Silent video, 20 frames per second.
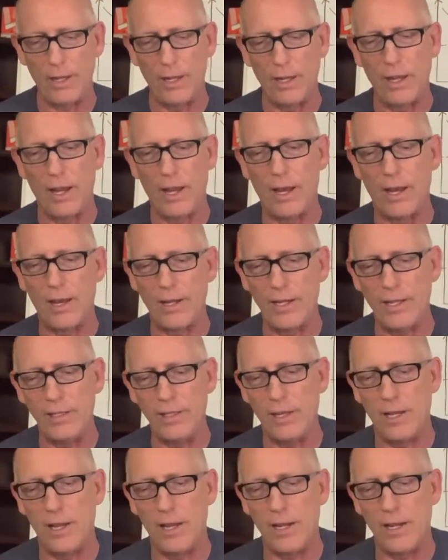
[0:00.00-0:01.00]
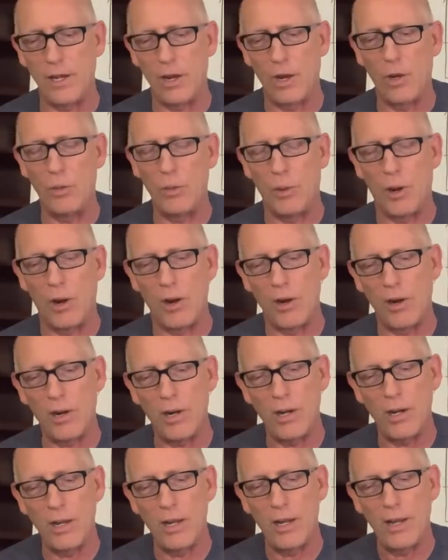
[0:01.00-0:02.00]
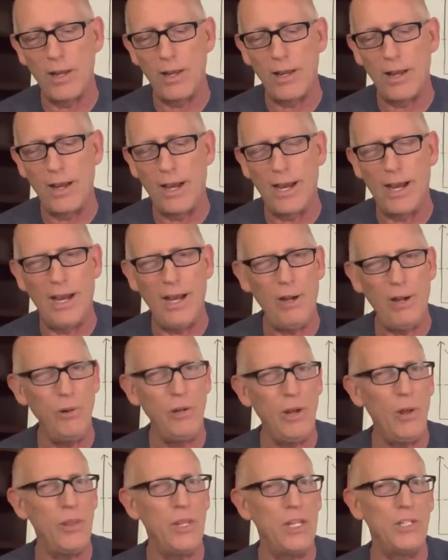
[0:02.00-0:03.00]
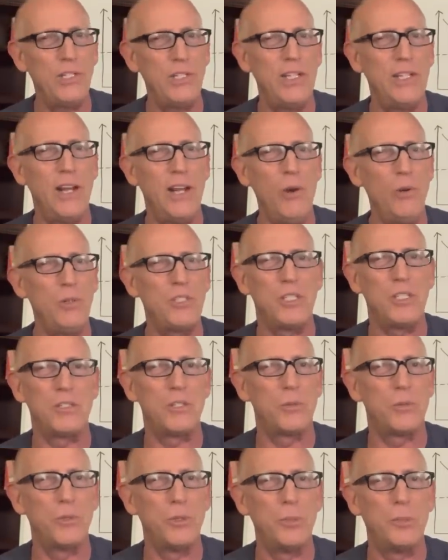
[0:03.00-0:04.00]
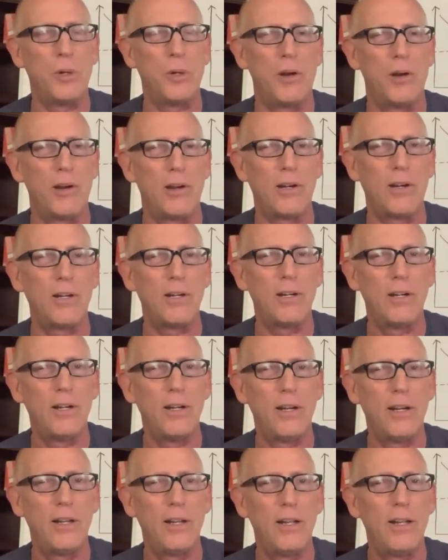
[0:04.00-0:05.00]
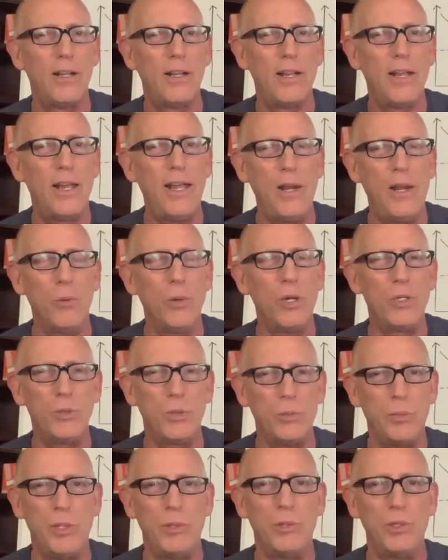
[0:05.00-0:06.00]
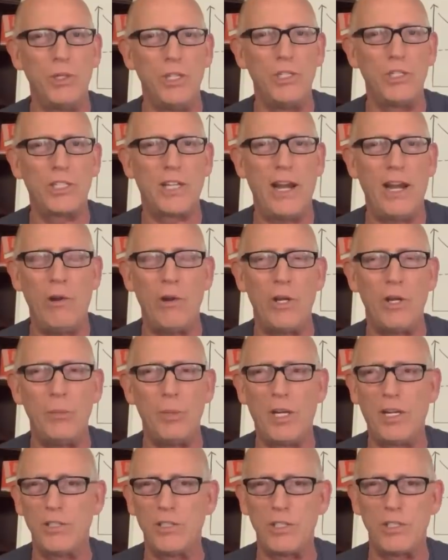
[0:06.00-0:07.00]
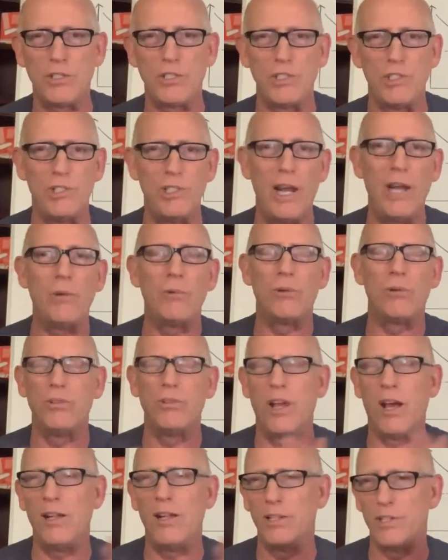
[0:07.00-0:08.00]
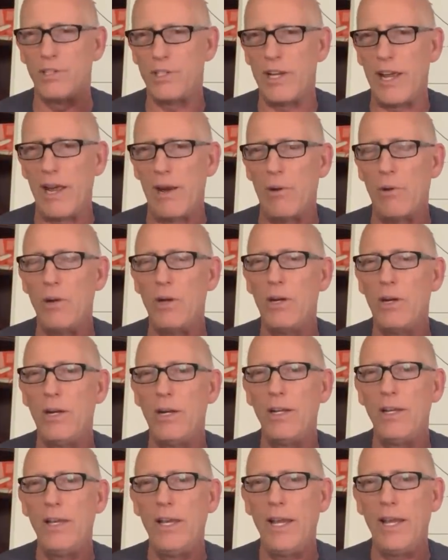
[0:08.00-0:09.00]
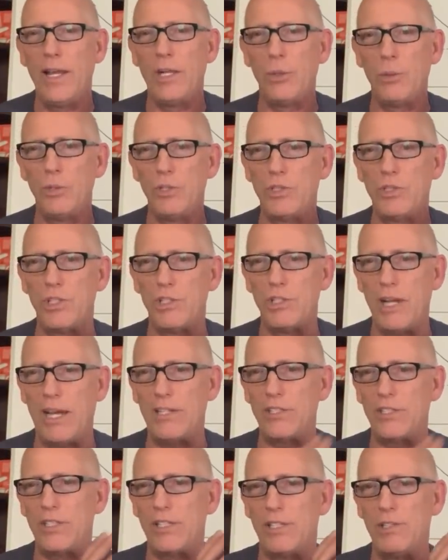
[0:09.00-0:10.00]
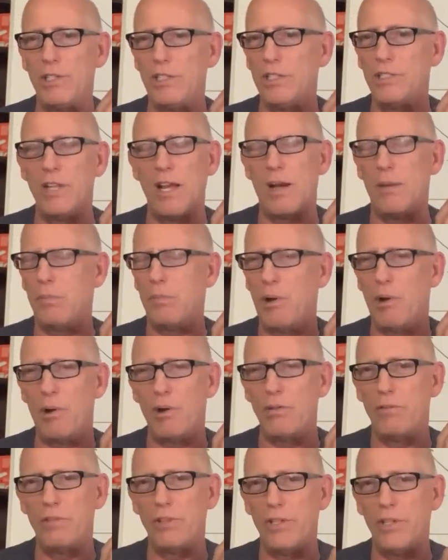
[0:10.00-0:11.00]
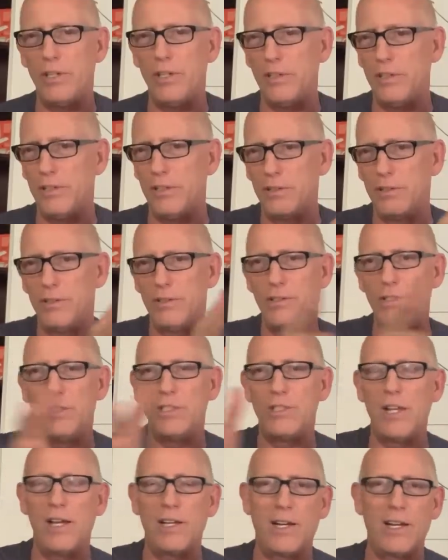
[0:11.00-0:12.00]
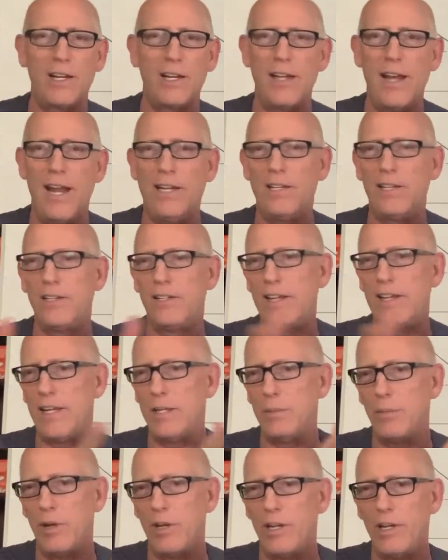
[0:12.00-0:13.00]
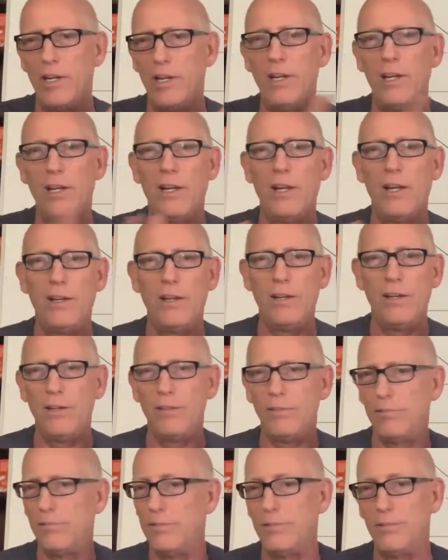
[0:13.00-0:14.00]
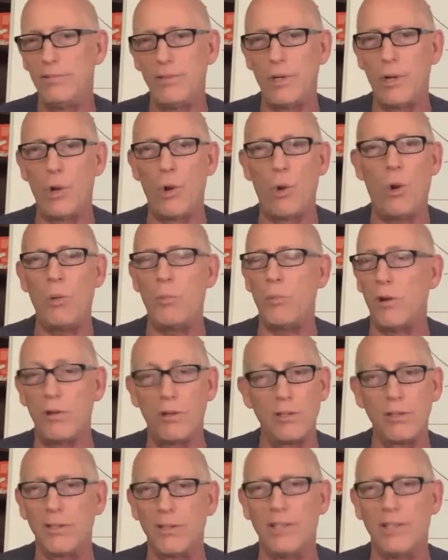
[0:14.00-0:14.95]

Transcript: uh, Ilhan Omar, I don't know that she knows it's a rupar, which would be really scary because it's general knowledge now. And it would suggest that she's not part of the, she's not connected to anybody normal.